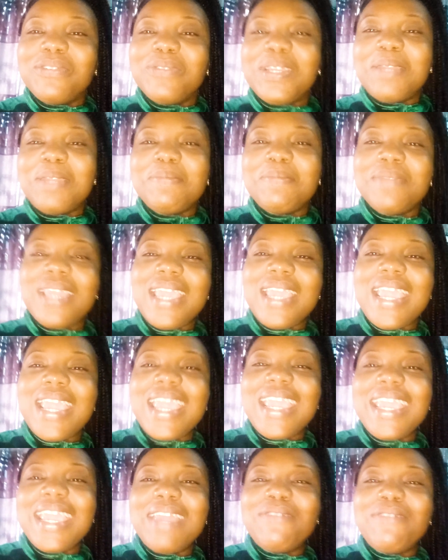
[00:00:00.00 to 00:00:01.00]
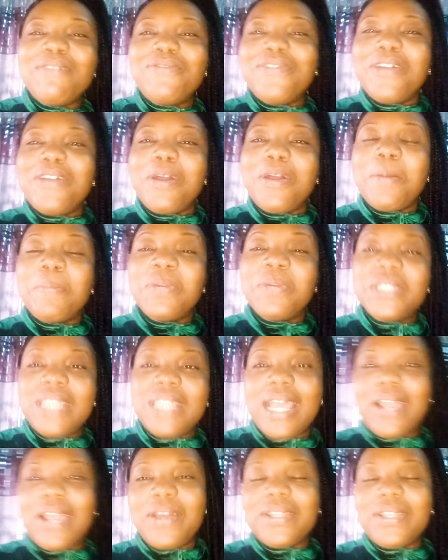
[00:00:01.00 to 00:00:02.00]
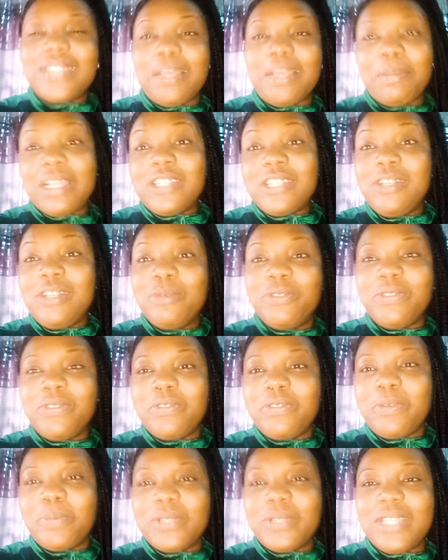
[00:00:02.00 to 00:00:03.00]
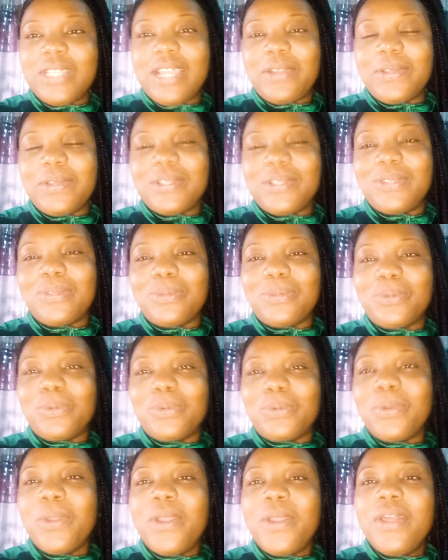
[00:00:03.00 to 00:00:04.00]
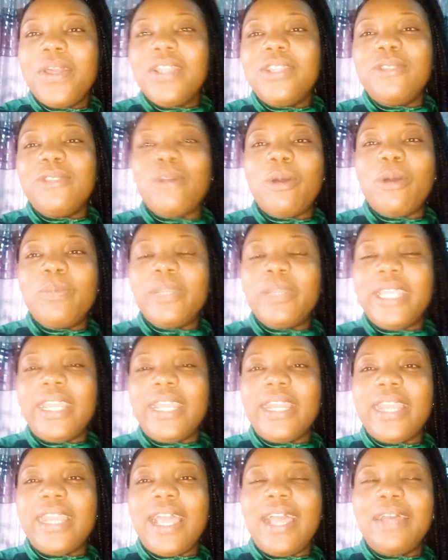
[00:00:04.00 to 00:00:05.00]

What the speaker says: with me from Port Harcourt. I'm actually moving from Port Harcourt to Dublin.